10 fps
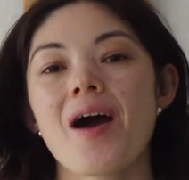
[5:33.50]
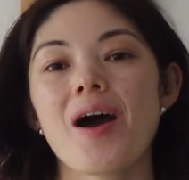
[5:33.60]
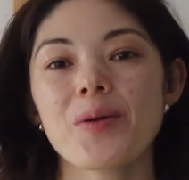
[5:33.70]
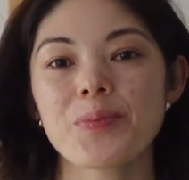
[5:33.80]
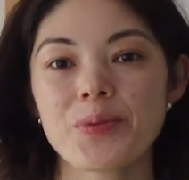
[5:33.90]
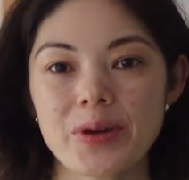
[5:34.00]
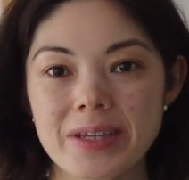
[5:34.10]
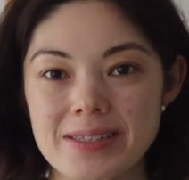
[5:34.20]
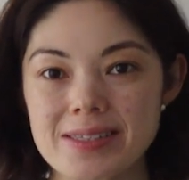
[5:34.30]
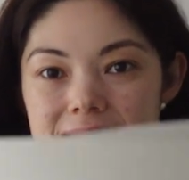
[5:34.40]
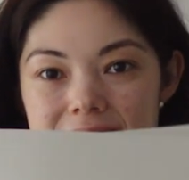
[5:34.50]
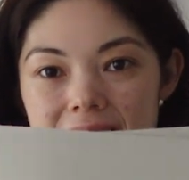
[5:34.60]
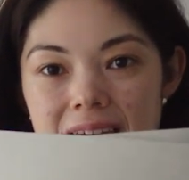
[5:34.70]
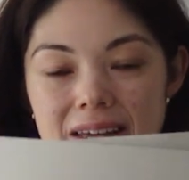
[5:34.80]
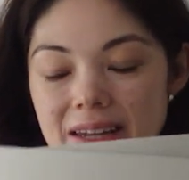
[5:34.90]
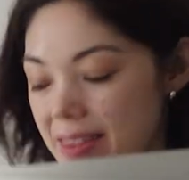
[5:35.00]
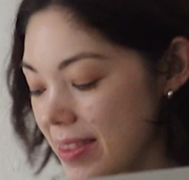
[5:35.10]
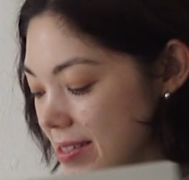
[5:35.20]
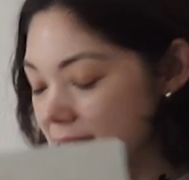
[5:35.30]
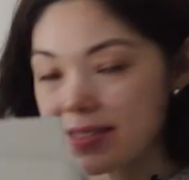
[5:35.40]
Our print's done.
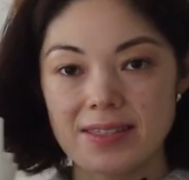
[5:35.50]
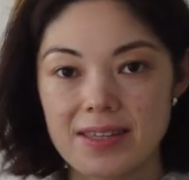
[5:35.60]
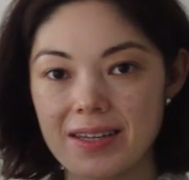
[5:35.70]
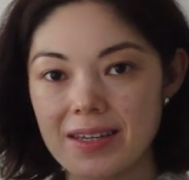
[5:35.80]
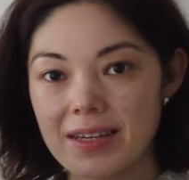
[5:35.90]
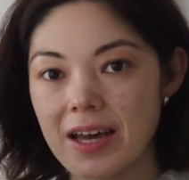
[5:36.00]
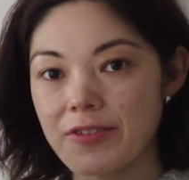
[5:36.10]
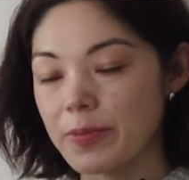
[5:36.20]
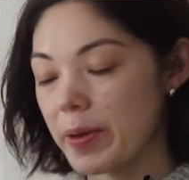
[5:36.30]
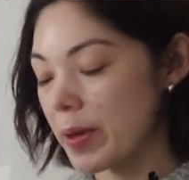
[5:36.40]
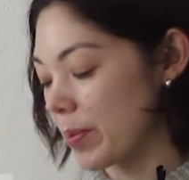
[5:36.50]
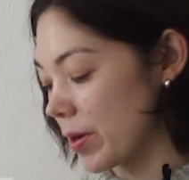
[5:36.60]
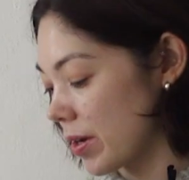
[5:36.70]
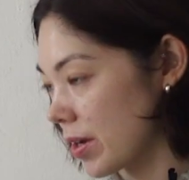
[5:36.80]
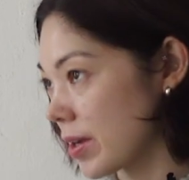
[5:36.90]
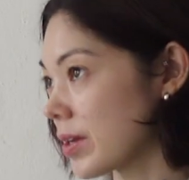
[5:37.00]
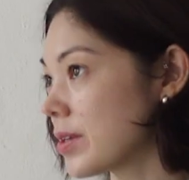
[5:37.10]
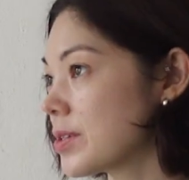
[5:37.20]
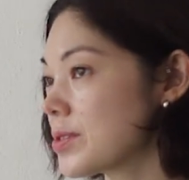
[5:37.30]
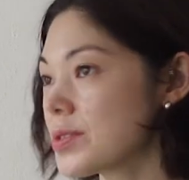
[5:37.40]
This is the cover paper.
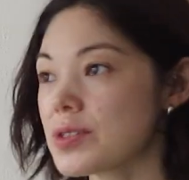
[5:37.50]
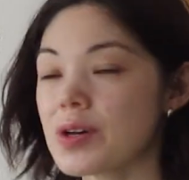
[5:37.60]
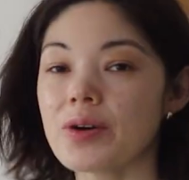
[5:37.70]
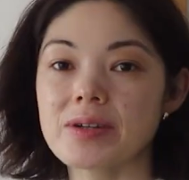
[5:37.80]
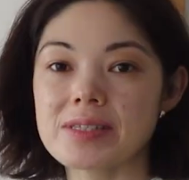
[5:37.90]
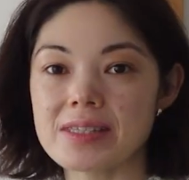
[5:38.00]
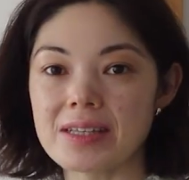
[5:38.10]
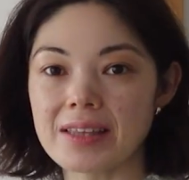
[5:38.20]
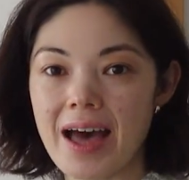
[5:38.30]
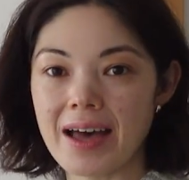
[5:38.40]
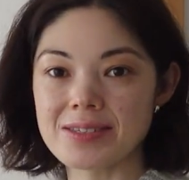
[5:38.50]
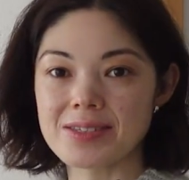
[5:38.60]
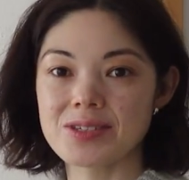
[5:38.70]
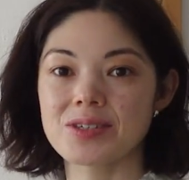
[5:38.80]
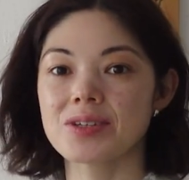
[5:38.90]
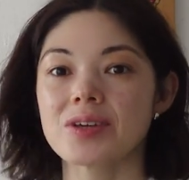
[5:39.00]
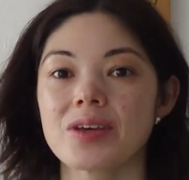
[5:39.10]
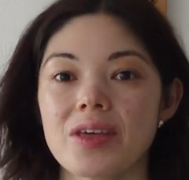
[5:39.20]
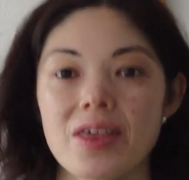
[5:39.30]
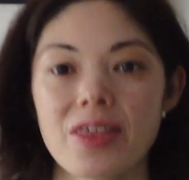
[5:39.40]
So it's the last
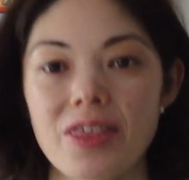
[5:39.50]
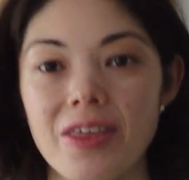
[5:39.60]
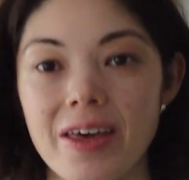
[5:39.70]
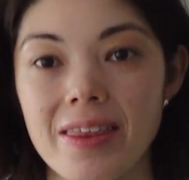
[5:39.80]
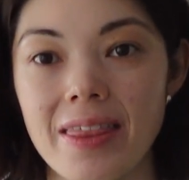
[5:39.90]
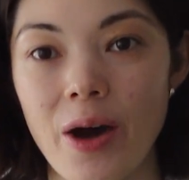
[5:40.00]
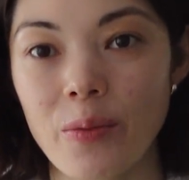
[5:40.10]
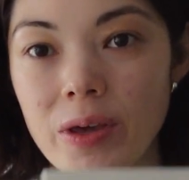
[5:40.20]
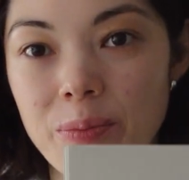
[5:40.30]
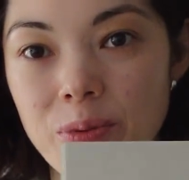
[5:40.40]
thing that we